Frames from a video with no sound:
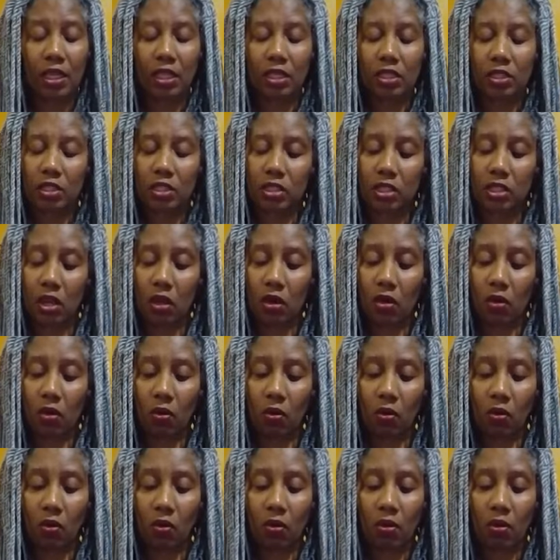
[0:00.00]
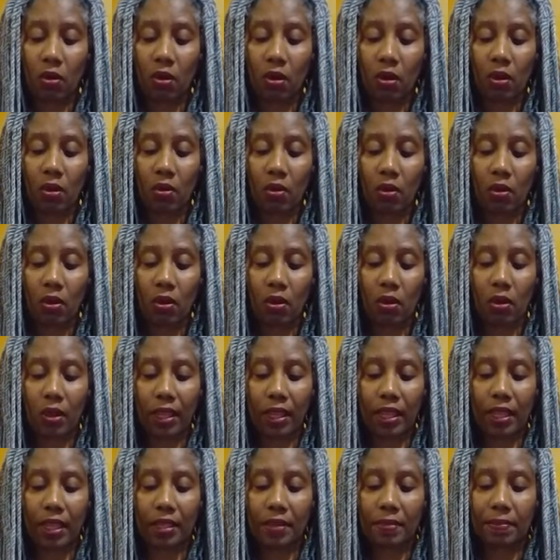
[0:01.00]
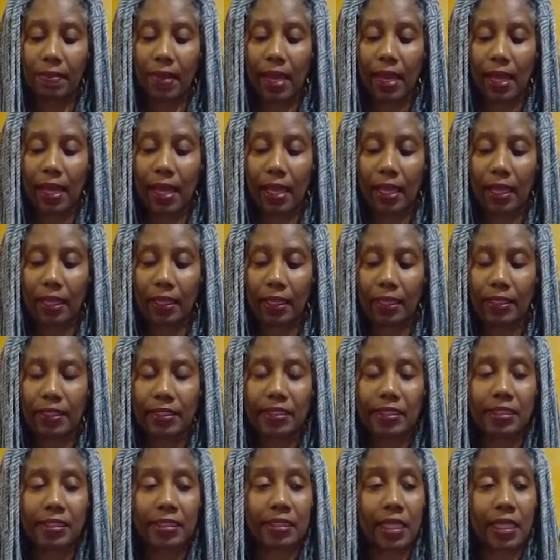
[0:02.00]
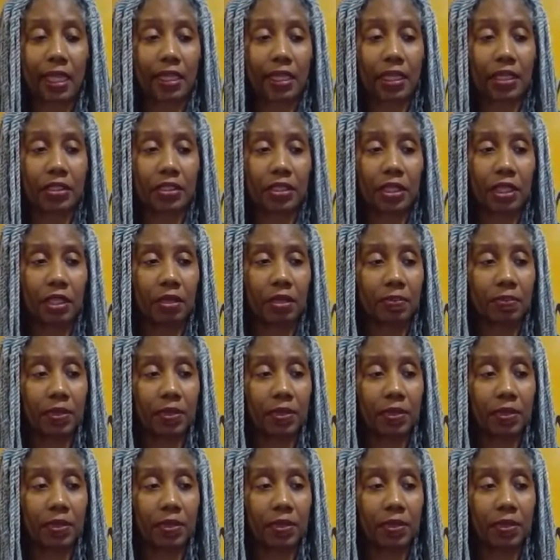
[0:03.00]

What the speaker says: So in my second year,